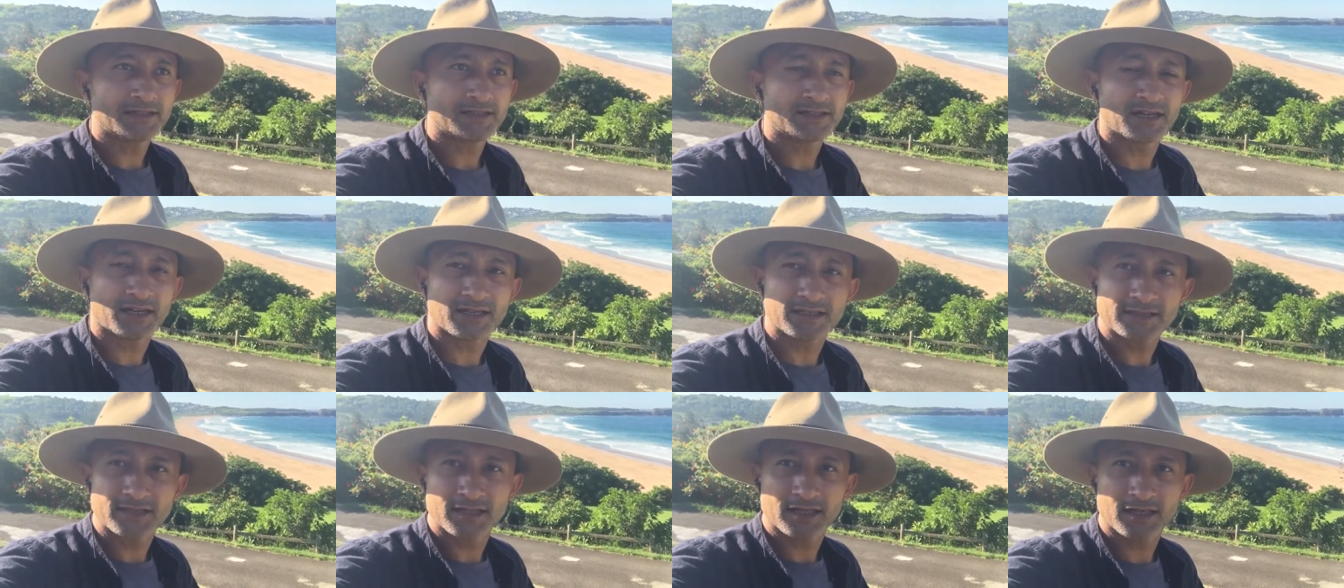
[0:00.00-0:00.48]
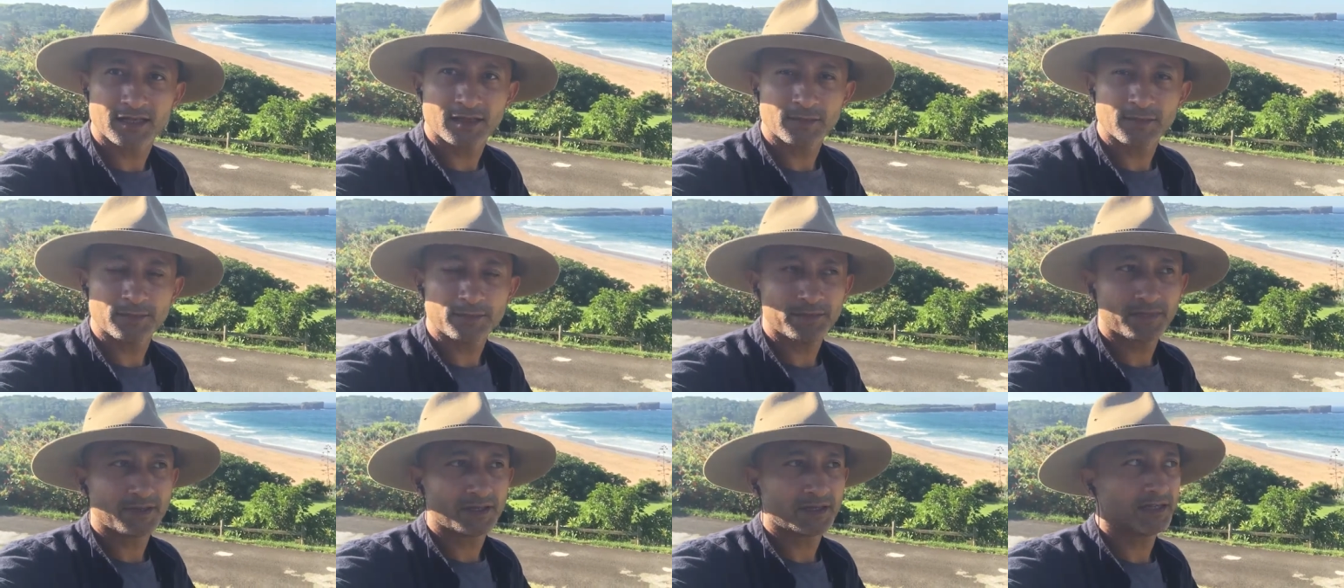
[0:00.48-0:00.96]
does help
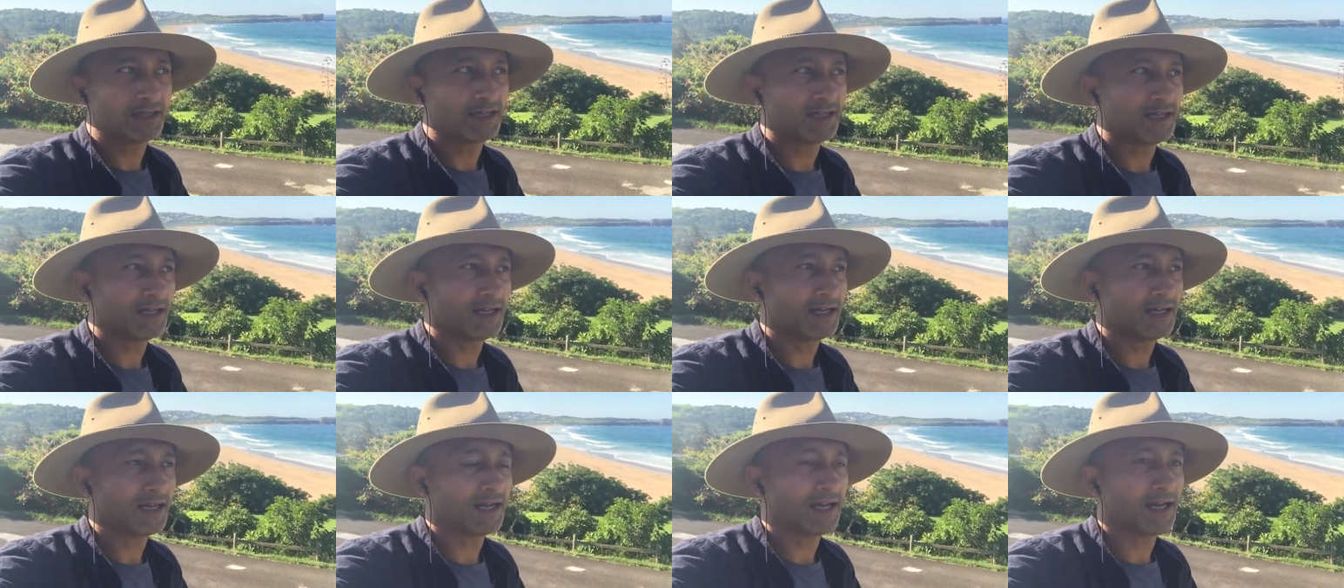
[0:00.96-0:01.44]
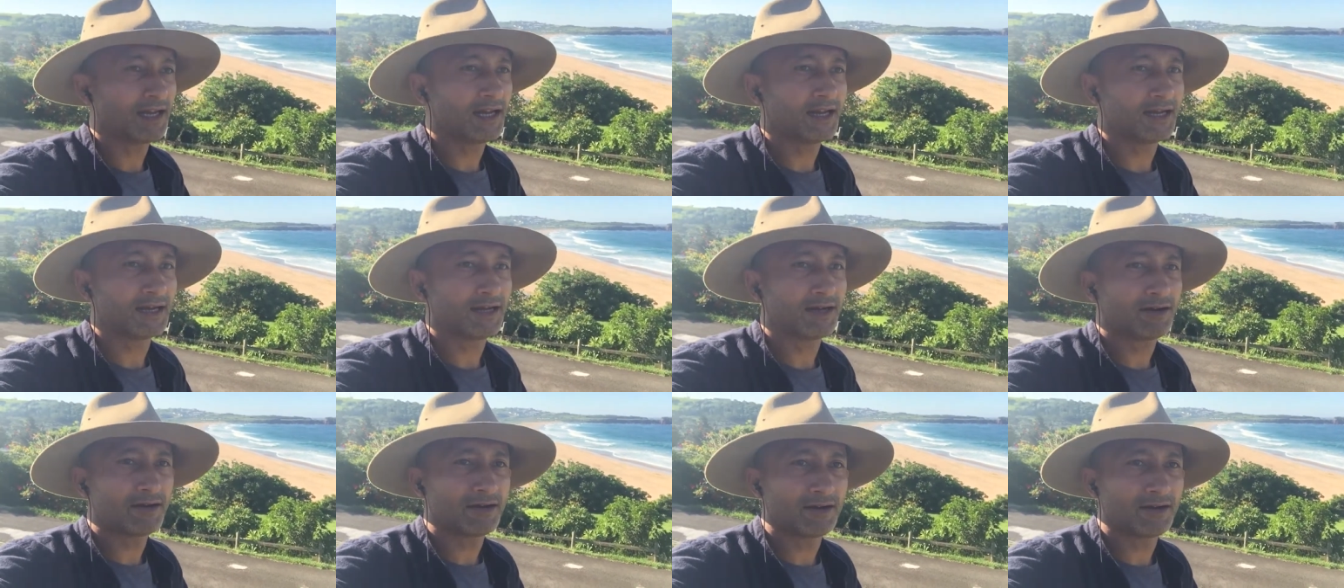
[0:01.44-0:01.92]

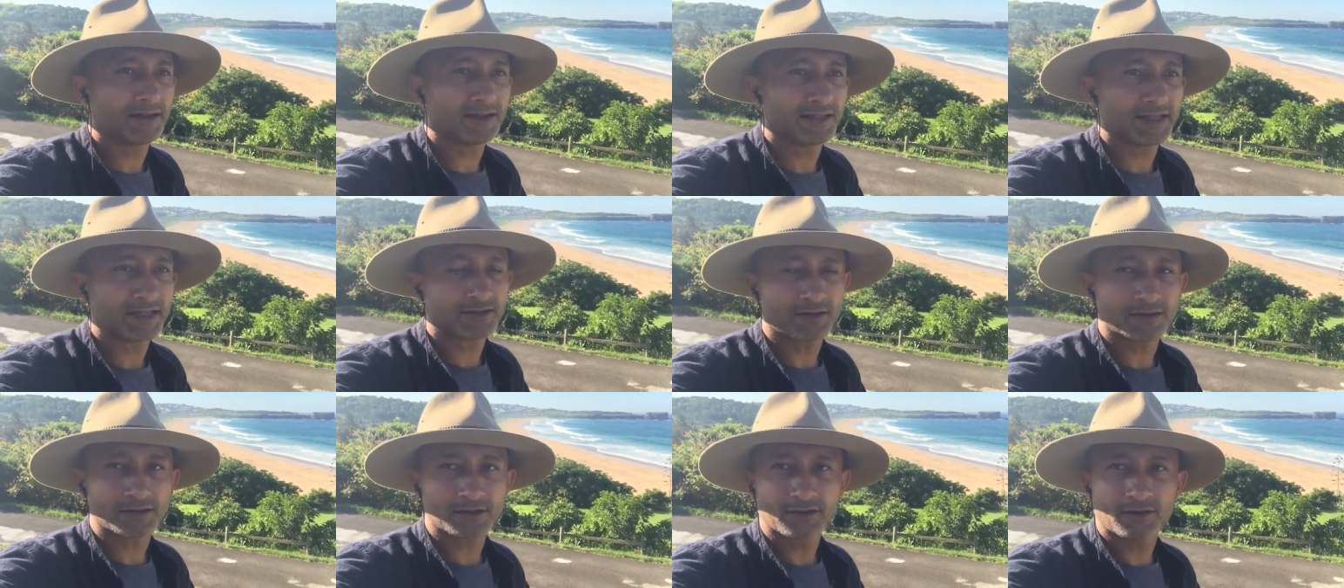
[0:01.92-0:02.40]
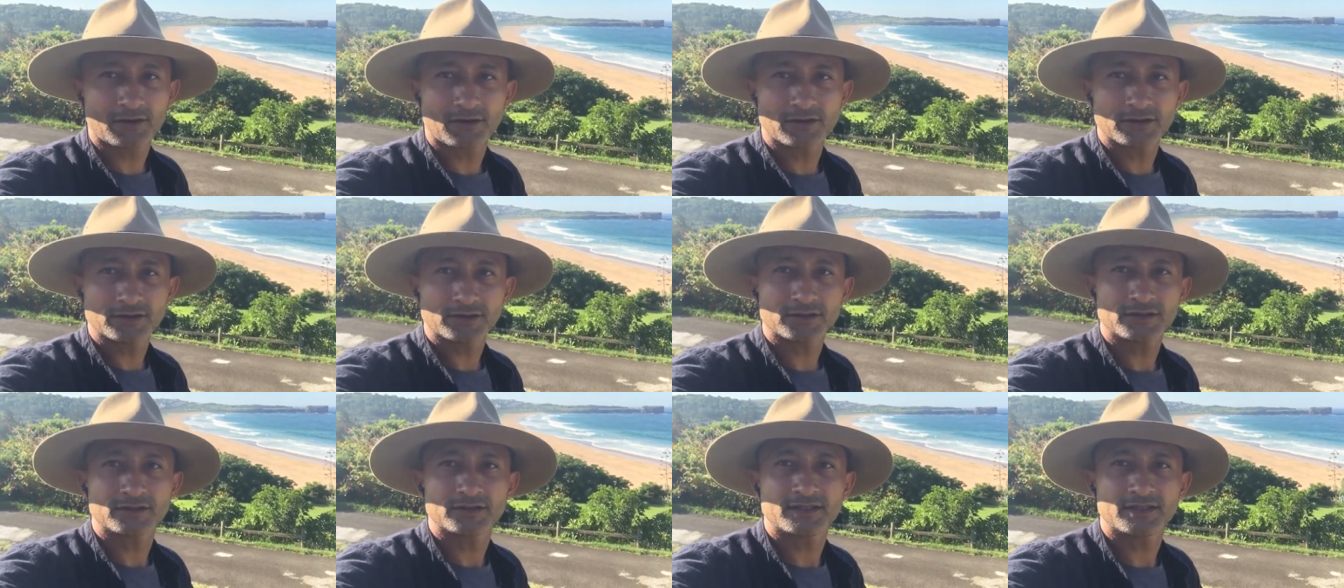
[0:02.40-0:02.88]
on that
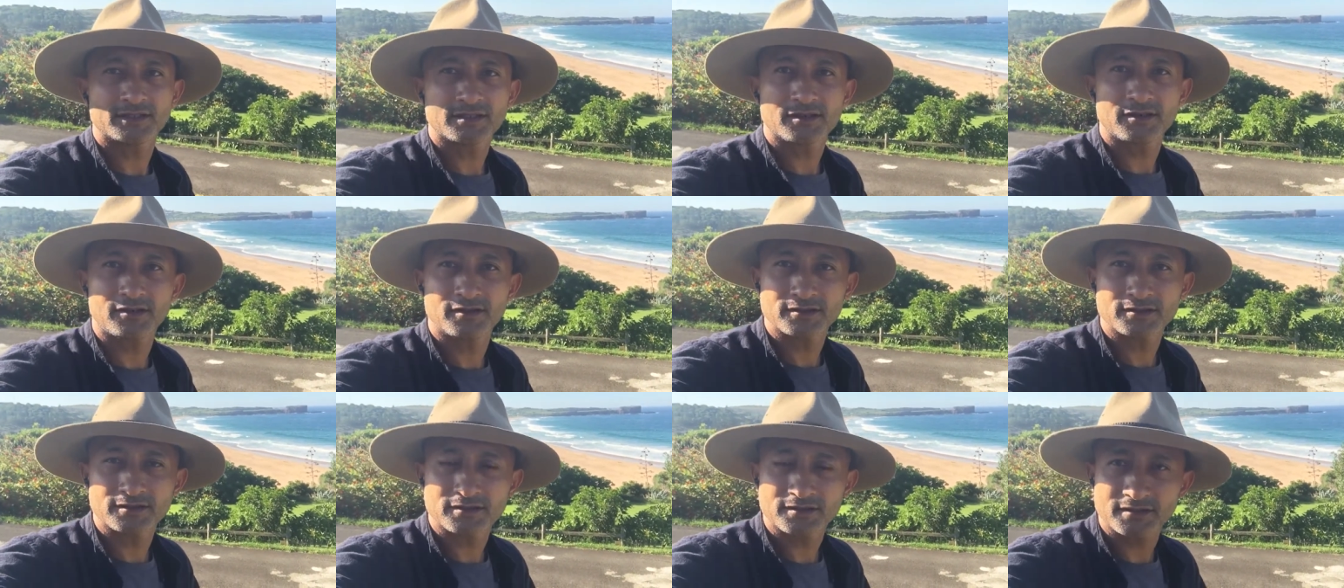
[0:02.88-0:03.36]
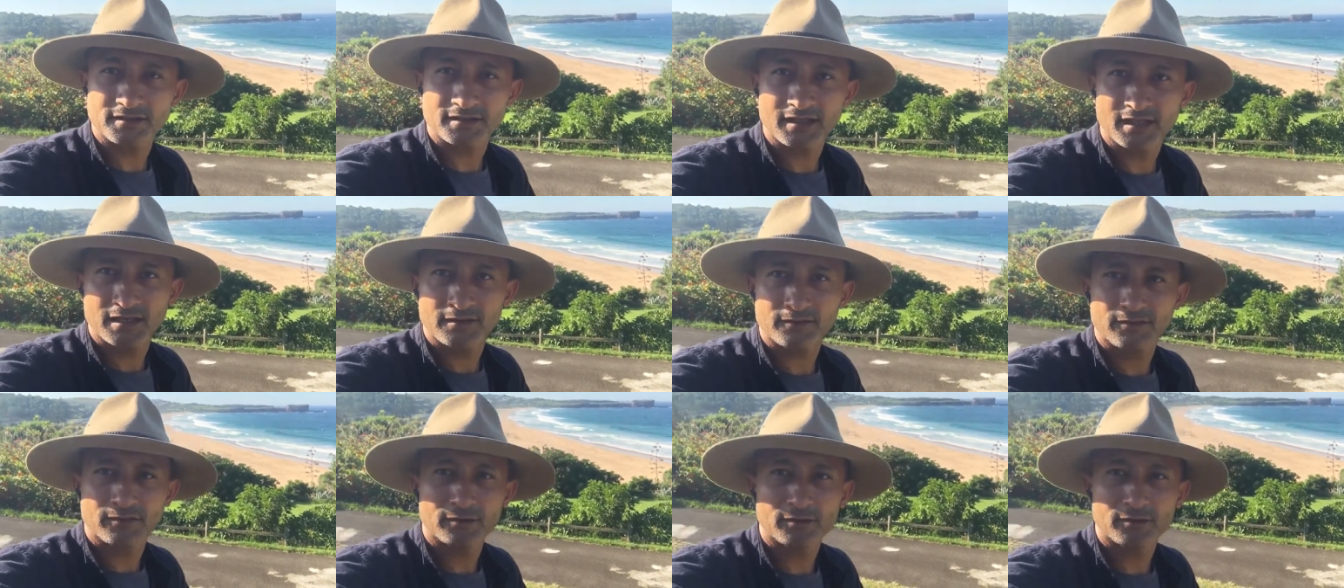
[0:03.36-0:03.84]
unconscious and conscious
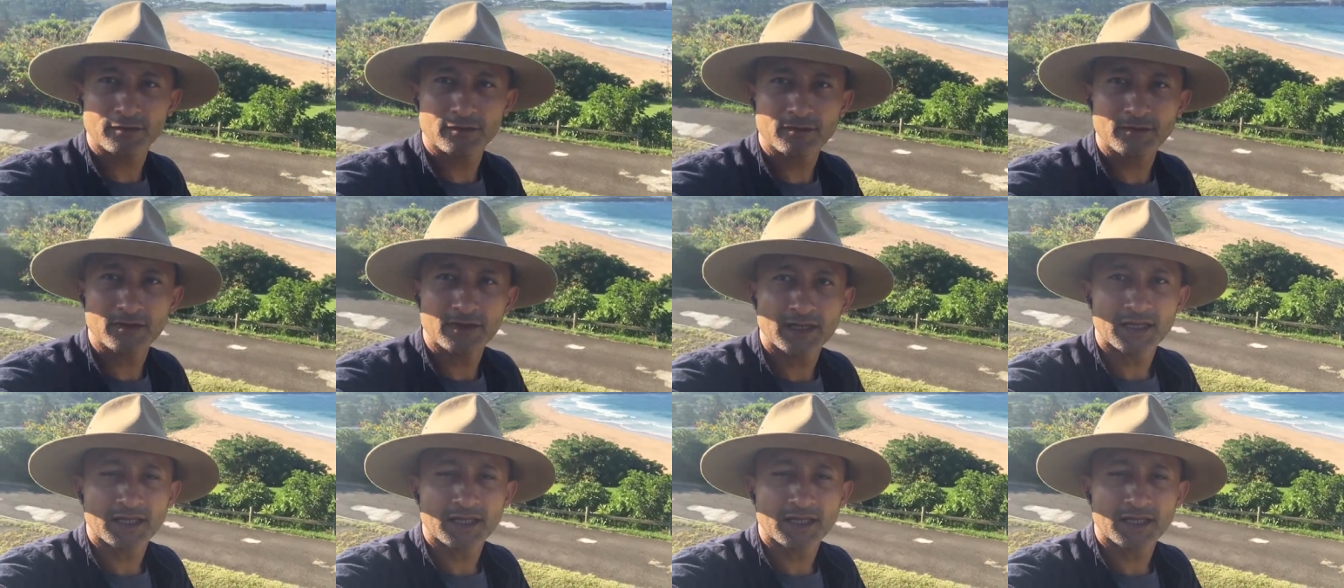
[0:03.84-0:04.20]
level.